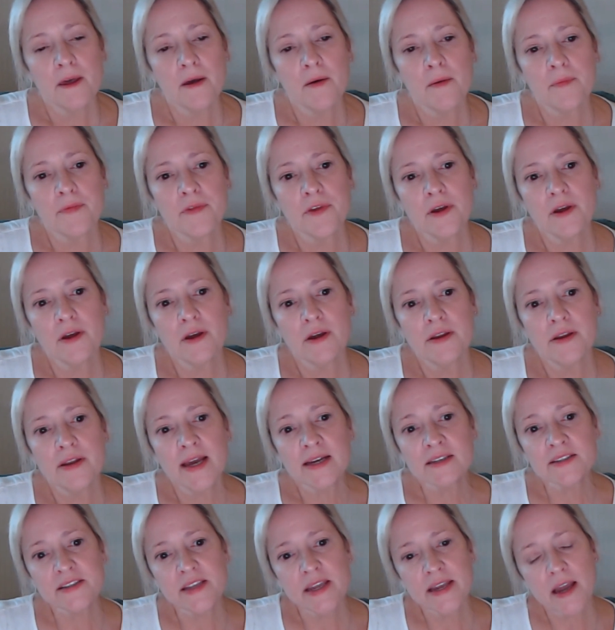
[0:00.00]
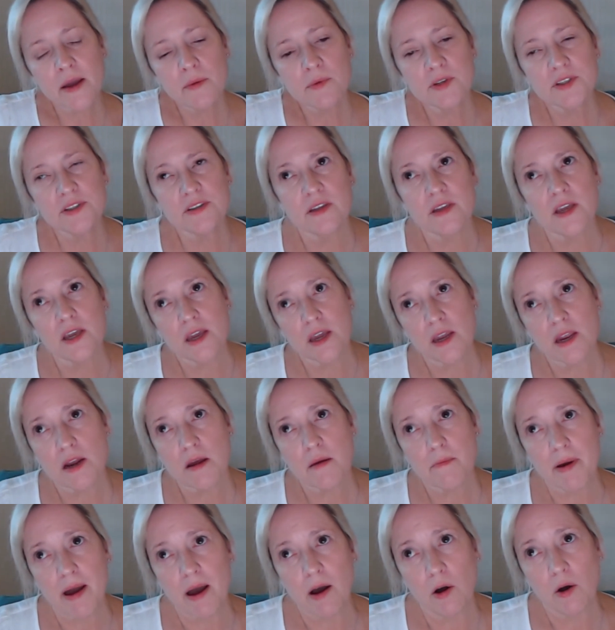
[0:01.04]
The next thing I was thinking
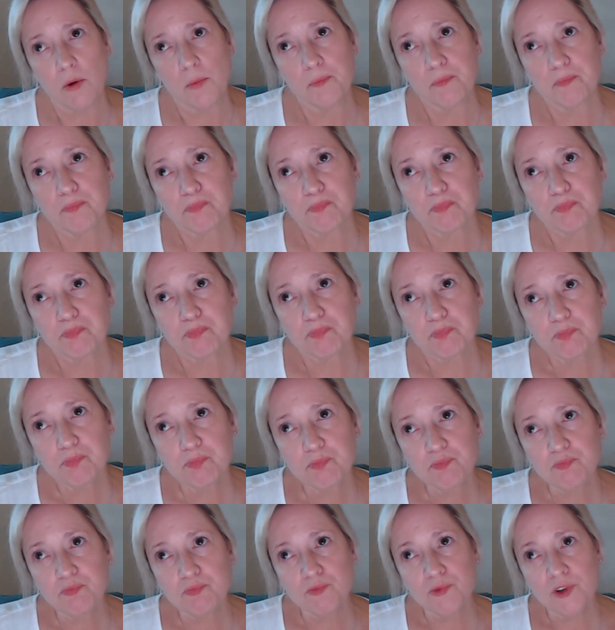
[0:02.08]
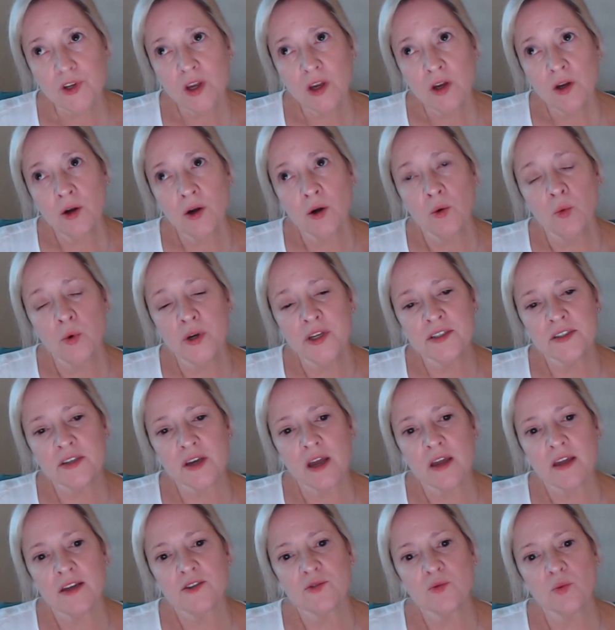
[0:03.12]
about
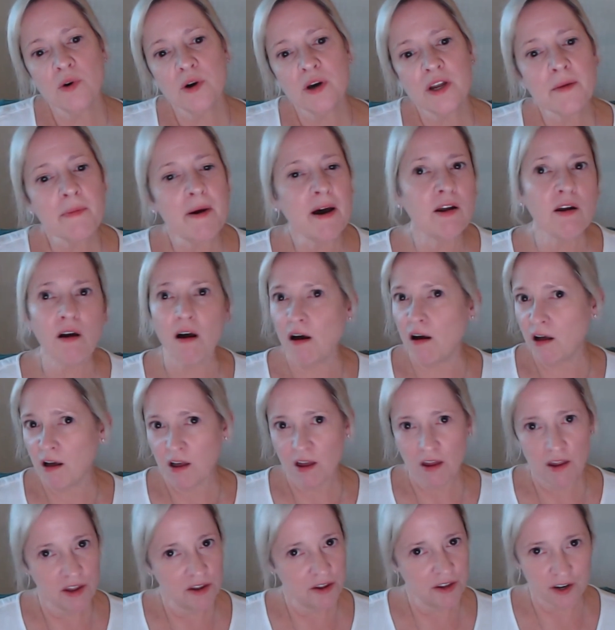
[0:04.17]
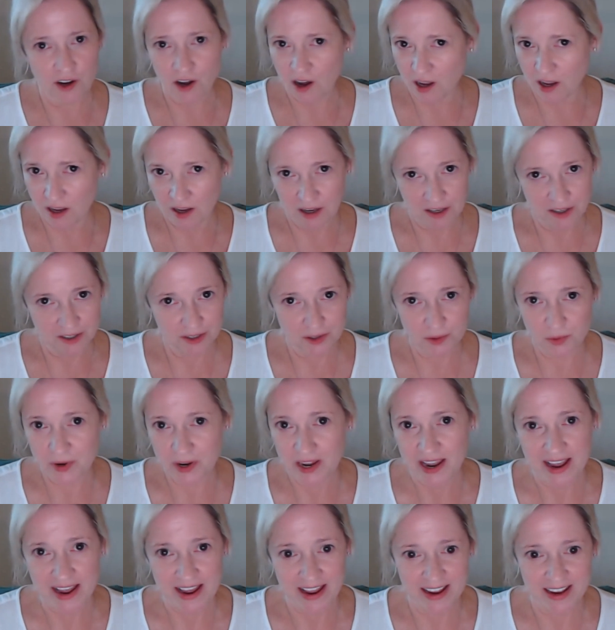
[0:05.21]
is what about all the calls we
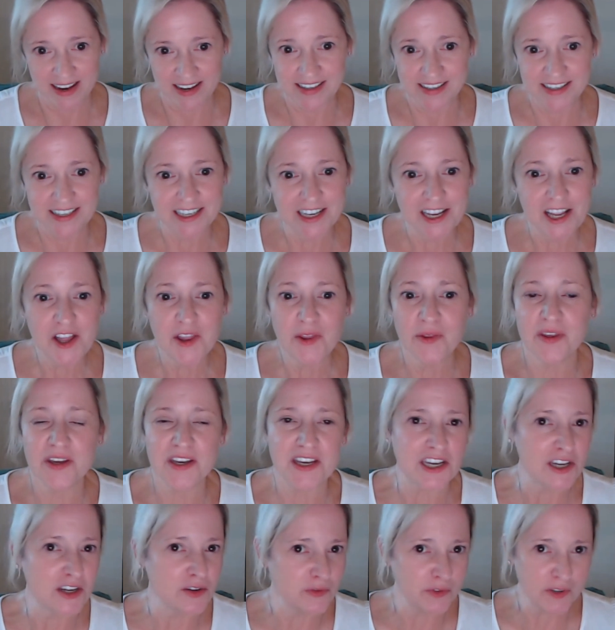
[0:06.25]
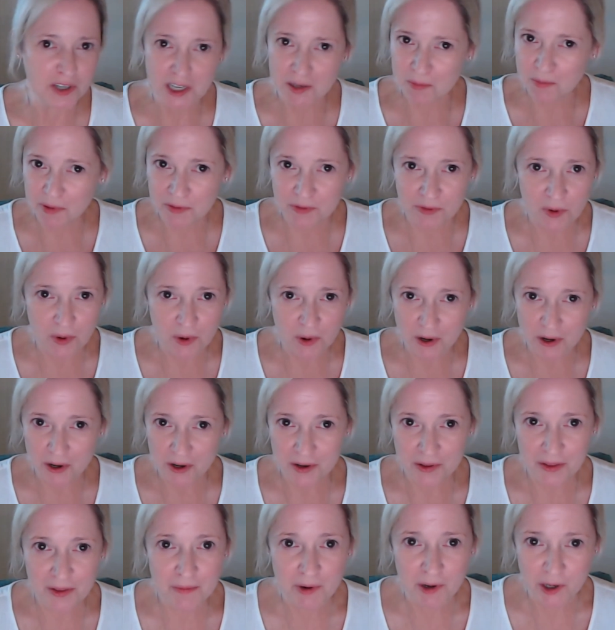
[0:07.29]
had the evening
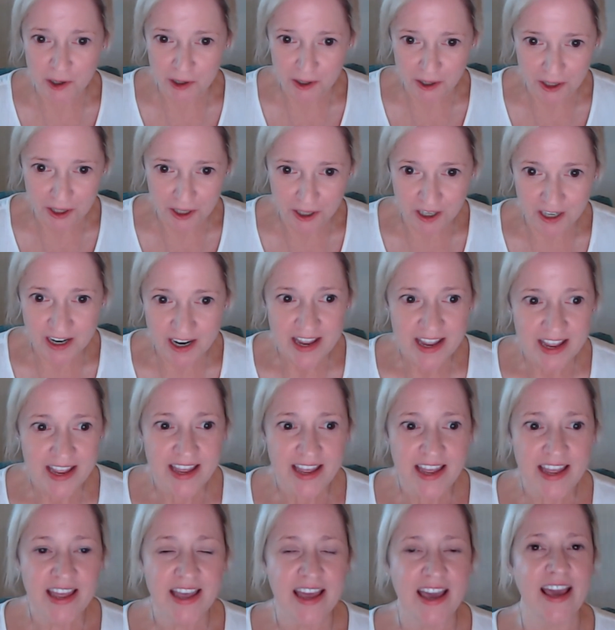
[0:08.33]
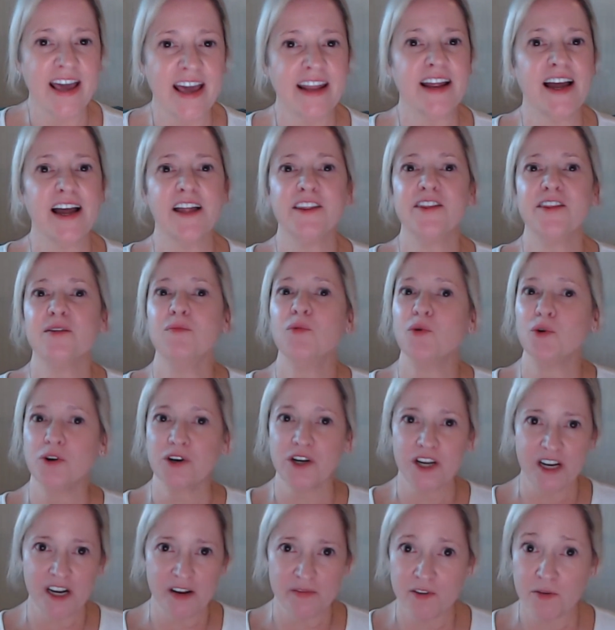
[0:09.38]
before the murder and on the
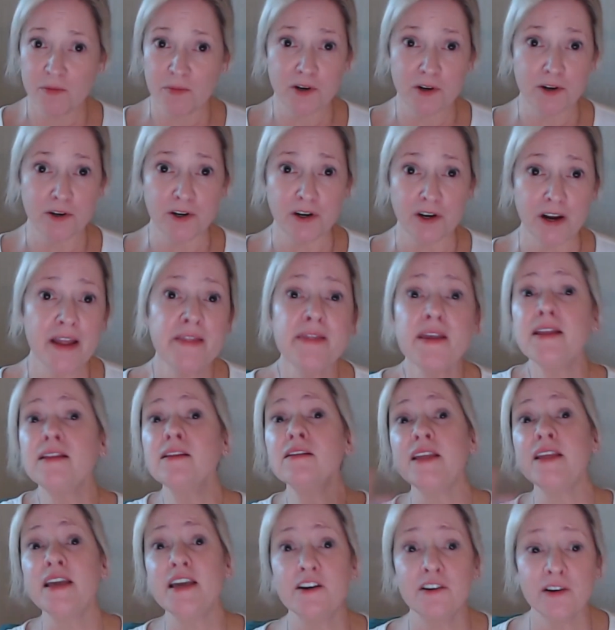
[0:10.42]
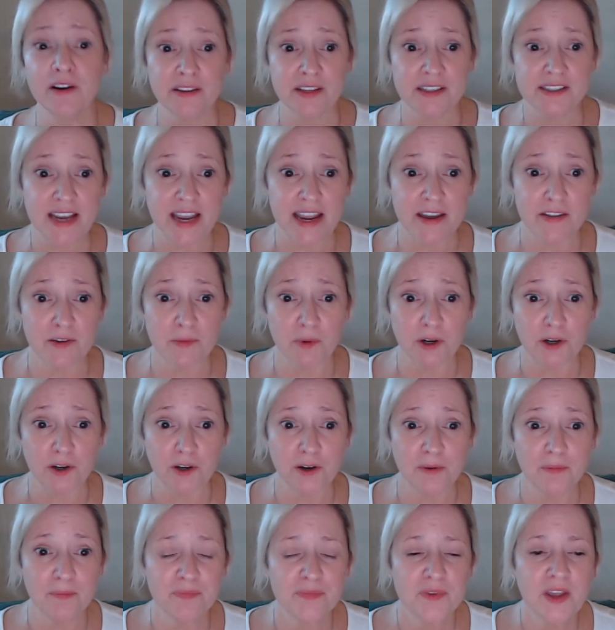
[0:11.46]
morning of the murder, and then later on the day of the
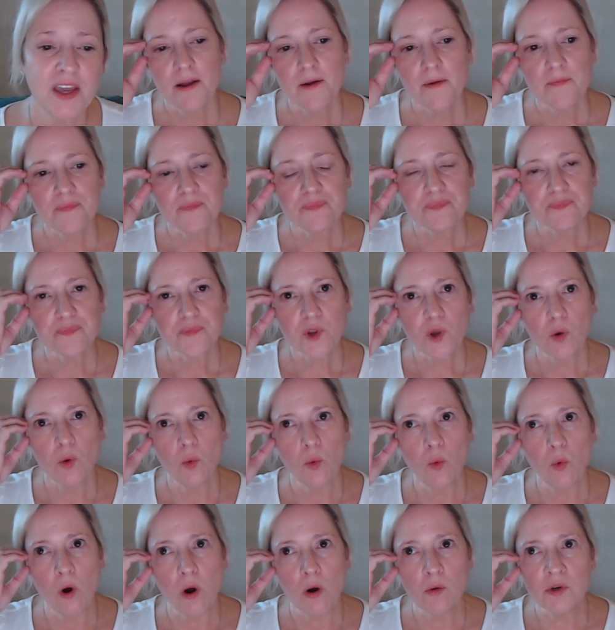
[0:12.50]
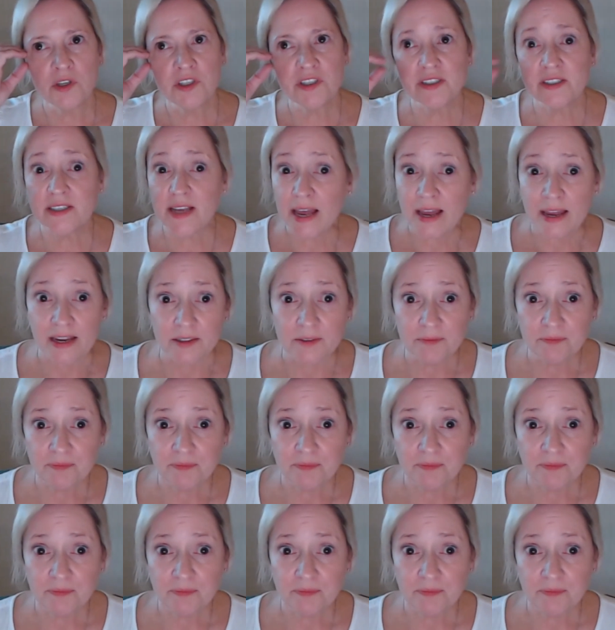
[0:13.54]
murder? What was said?